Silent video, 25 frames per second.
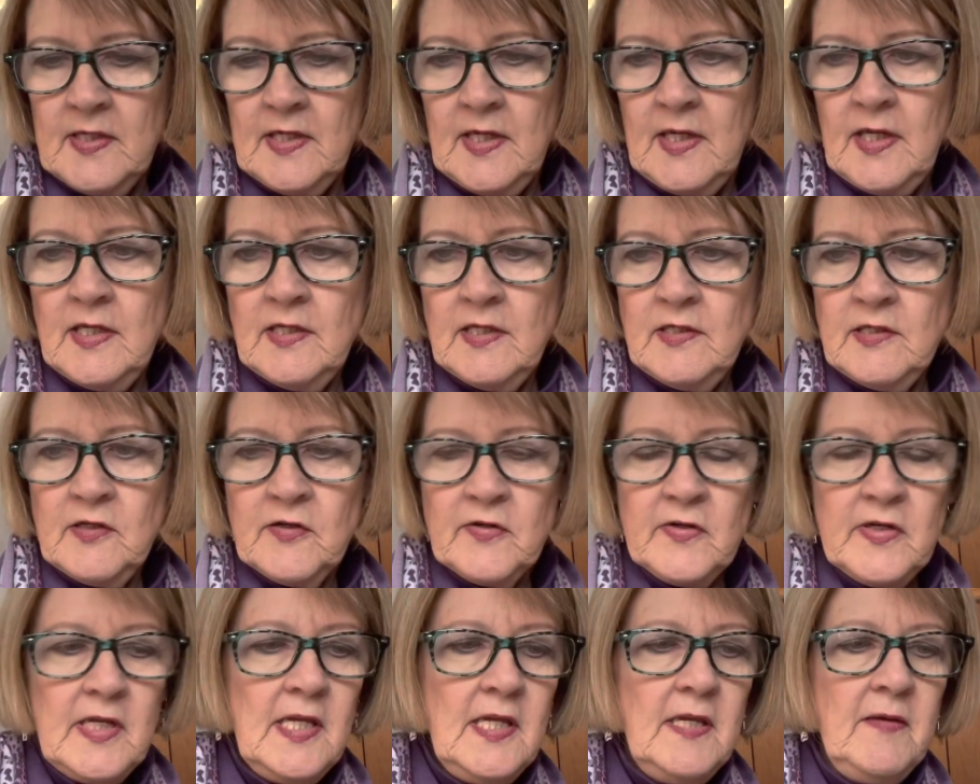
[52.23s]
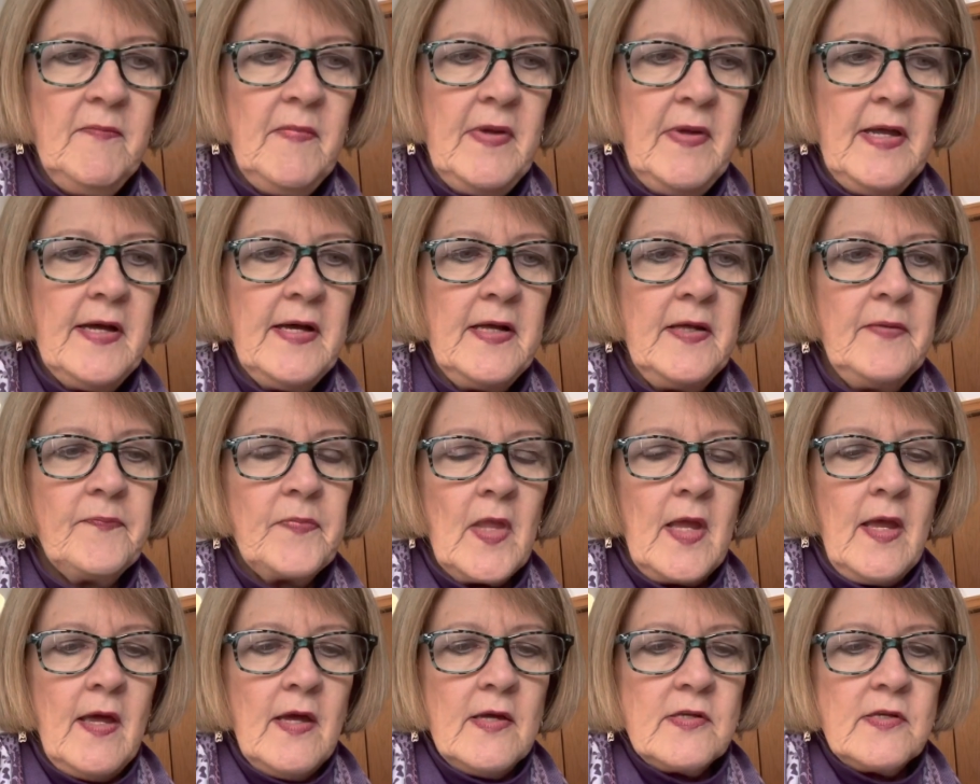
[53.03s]
in your email.
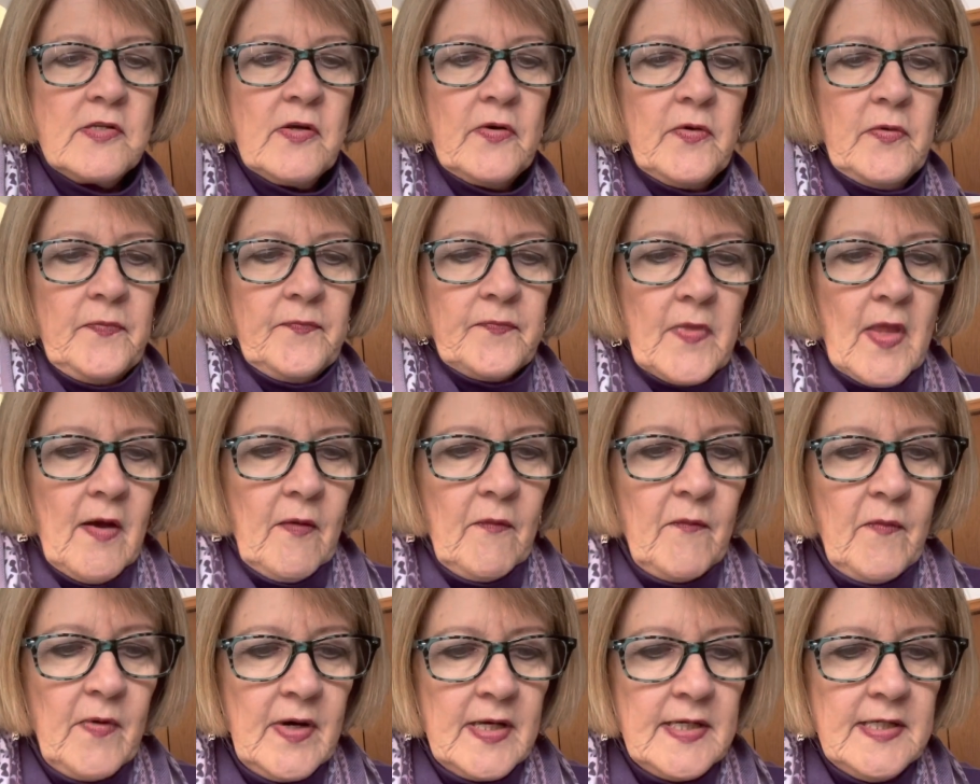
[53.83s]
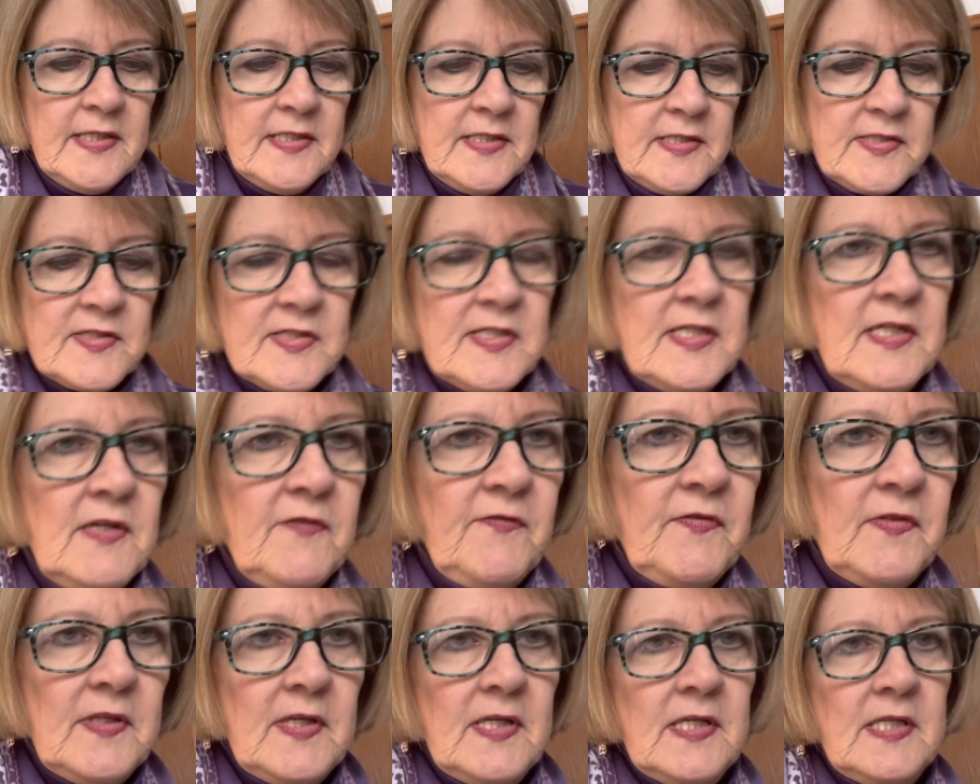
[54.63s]
So want to just see
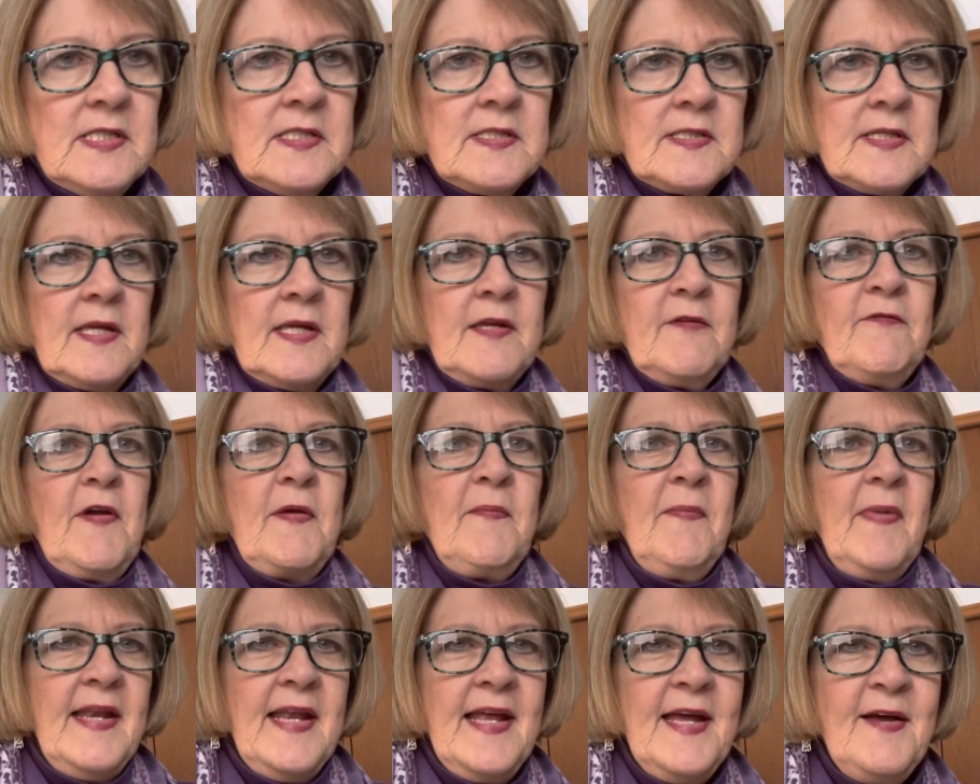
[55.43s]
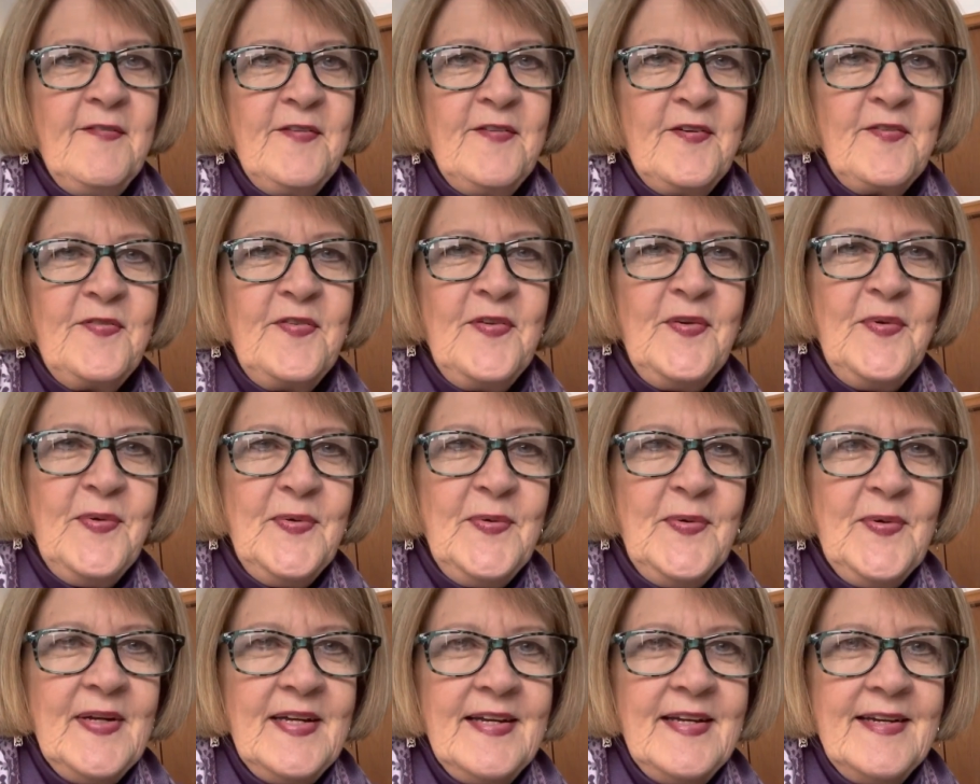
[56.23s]
if I might have a few